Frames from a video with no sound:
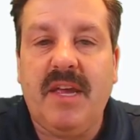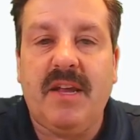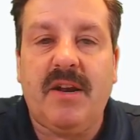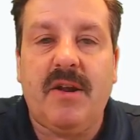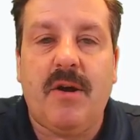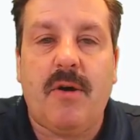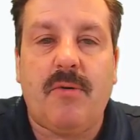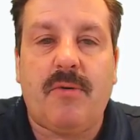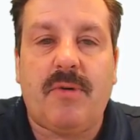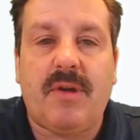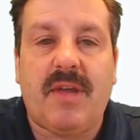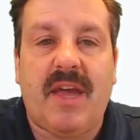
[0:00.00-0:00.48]

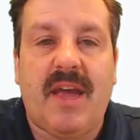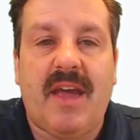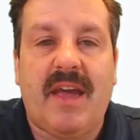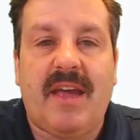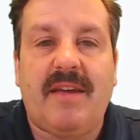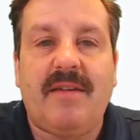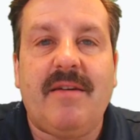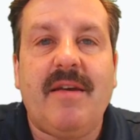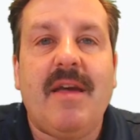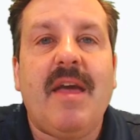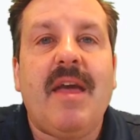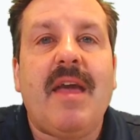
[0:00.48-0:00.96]

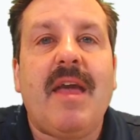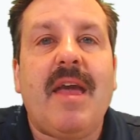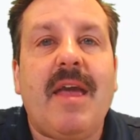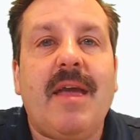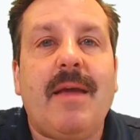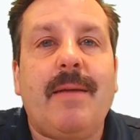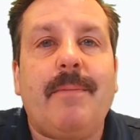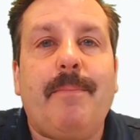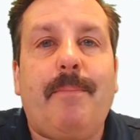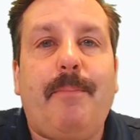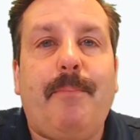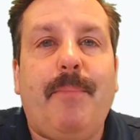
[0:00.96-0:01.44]
OK,
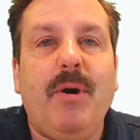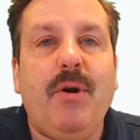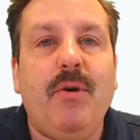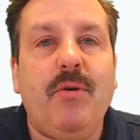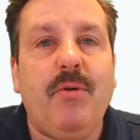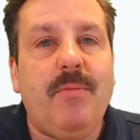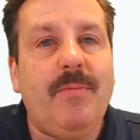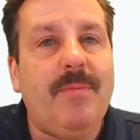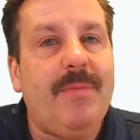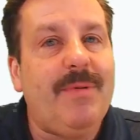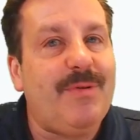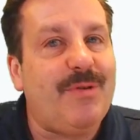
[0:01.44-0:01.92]
and
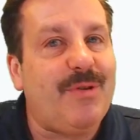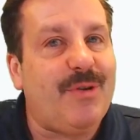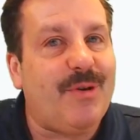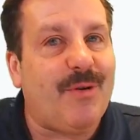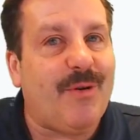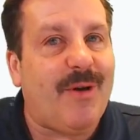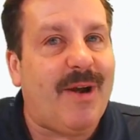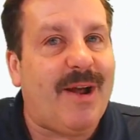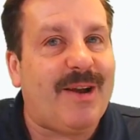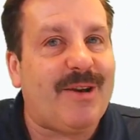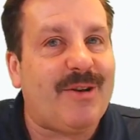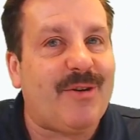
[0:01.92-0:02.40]
boom,
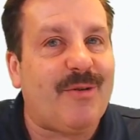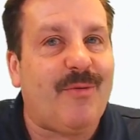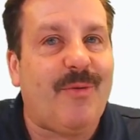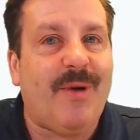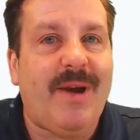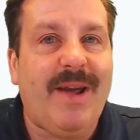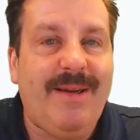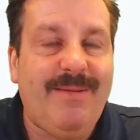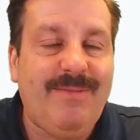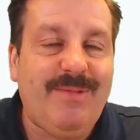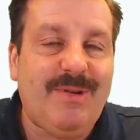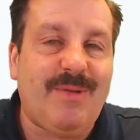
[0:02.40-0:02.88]
you're on your
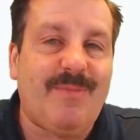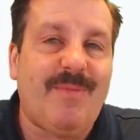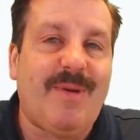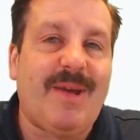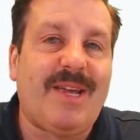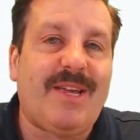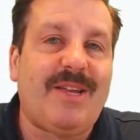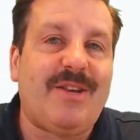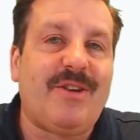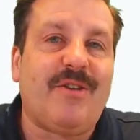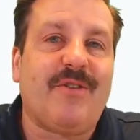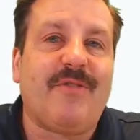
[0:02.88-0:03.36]
way to
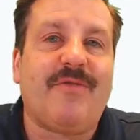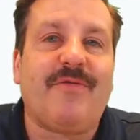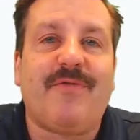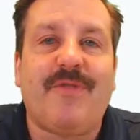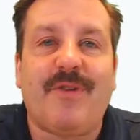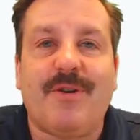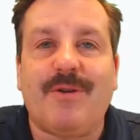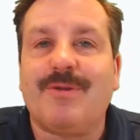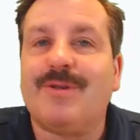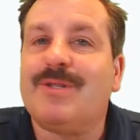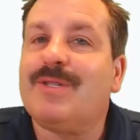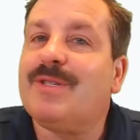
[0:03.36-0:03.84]
making your
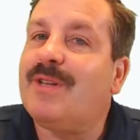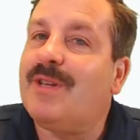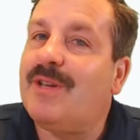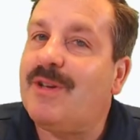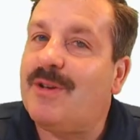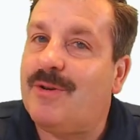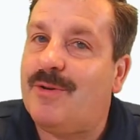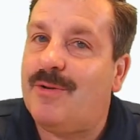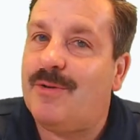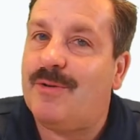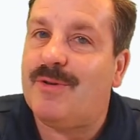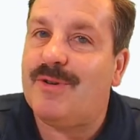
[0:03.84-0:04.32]
first
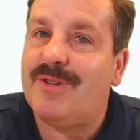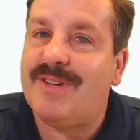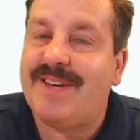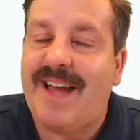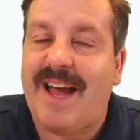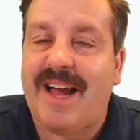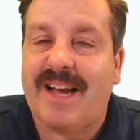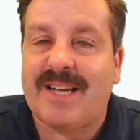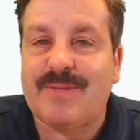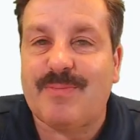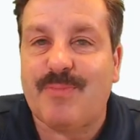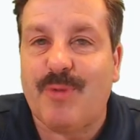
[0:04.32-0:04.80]
Google
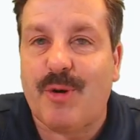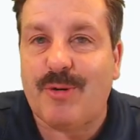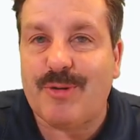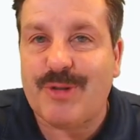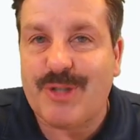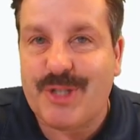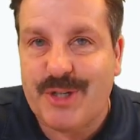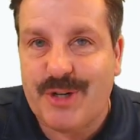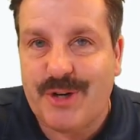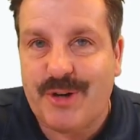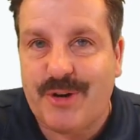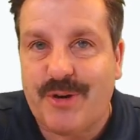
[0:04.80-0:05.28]
Docs
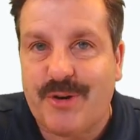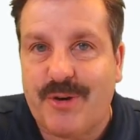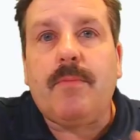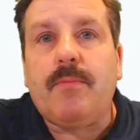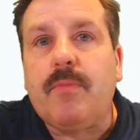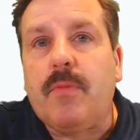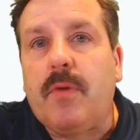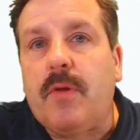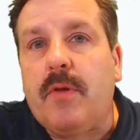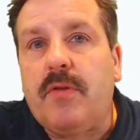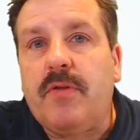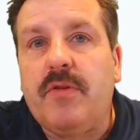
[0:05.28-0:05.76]
brochure.
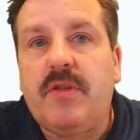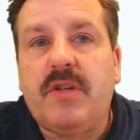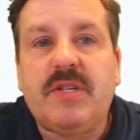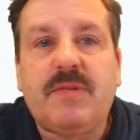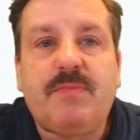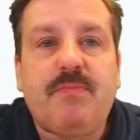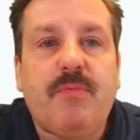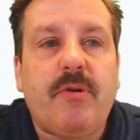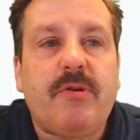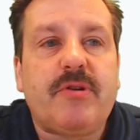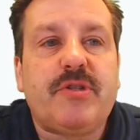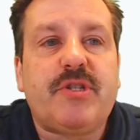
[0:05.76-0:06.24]

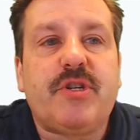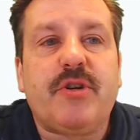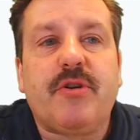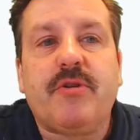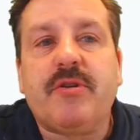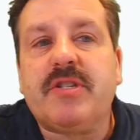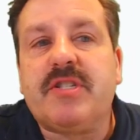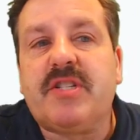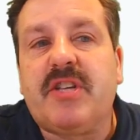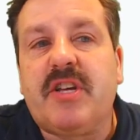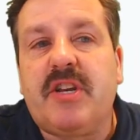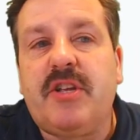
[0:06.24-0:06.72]
This
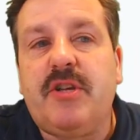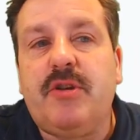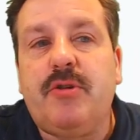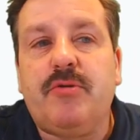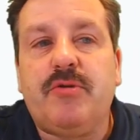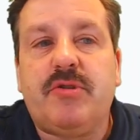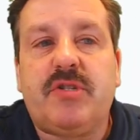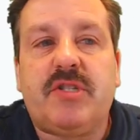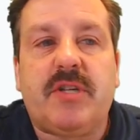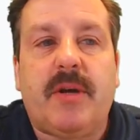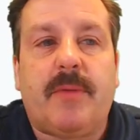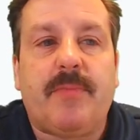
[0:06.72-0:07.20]
brochure is going to
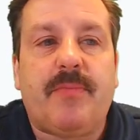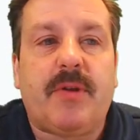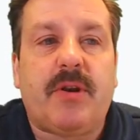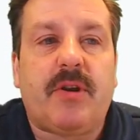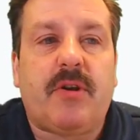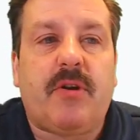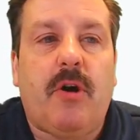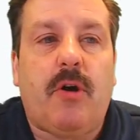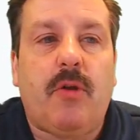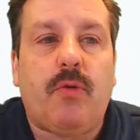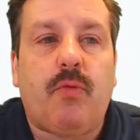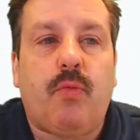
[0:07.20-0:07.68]
use
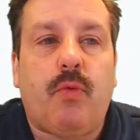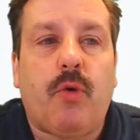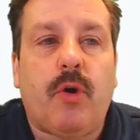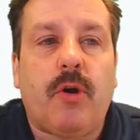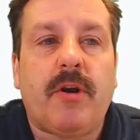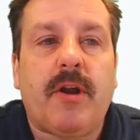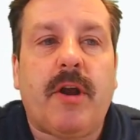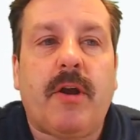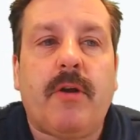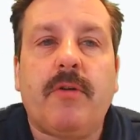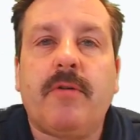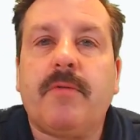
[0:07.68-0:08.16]
something called
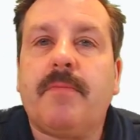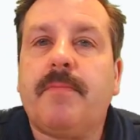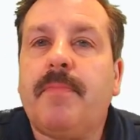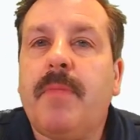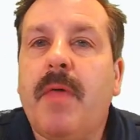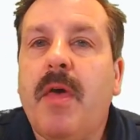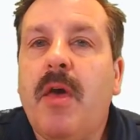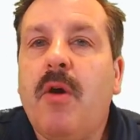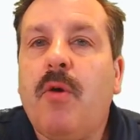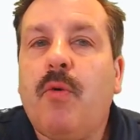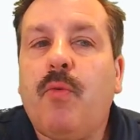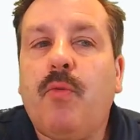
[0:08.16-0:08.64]
word art.
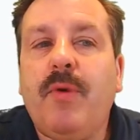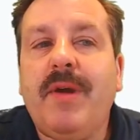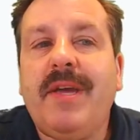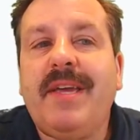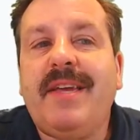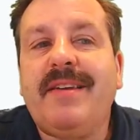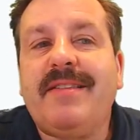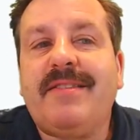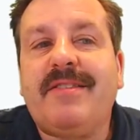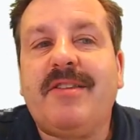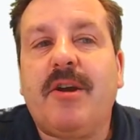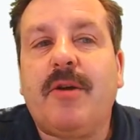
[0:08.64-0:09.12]
We
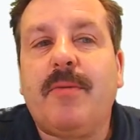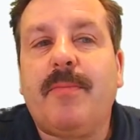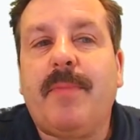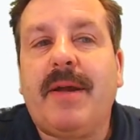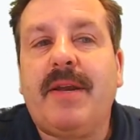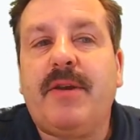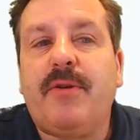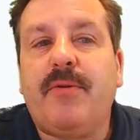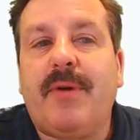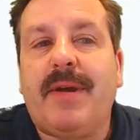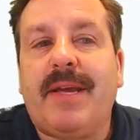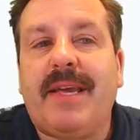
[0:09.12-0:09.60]
get there
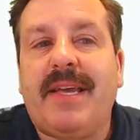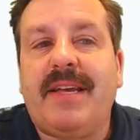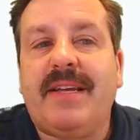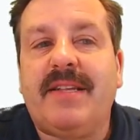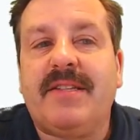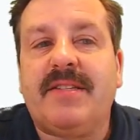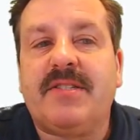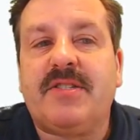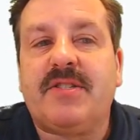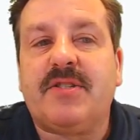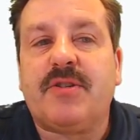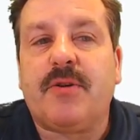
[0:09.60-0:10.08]
by doing
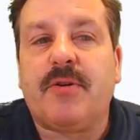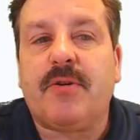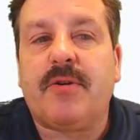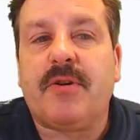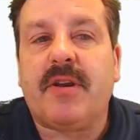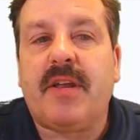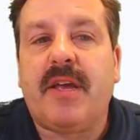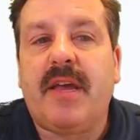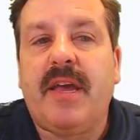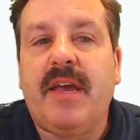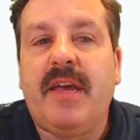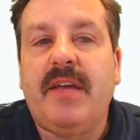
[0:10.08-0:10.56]

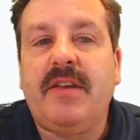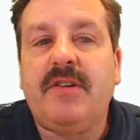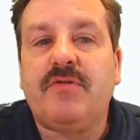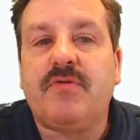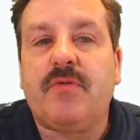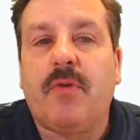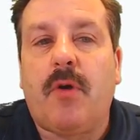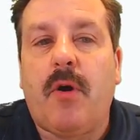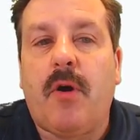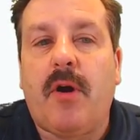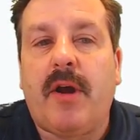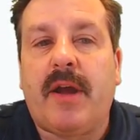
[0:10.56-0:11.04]
insert and
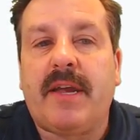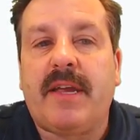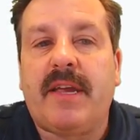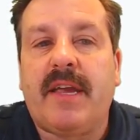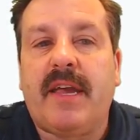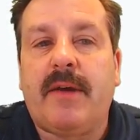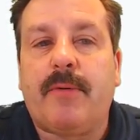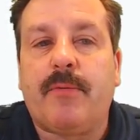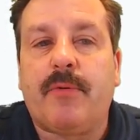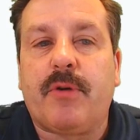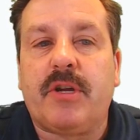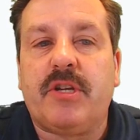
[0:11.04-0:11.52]

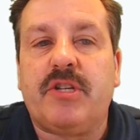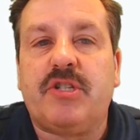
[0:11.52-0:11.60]
drawing, and we're going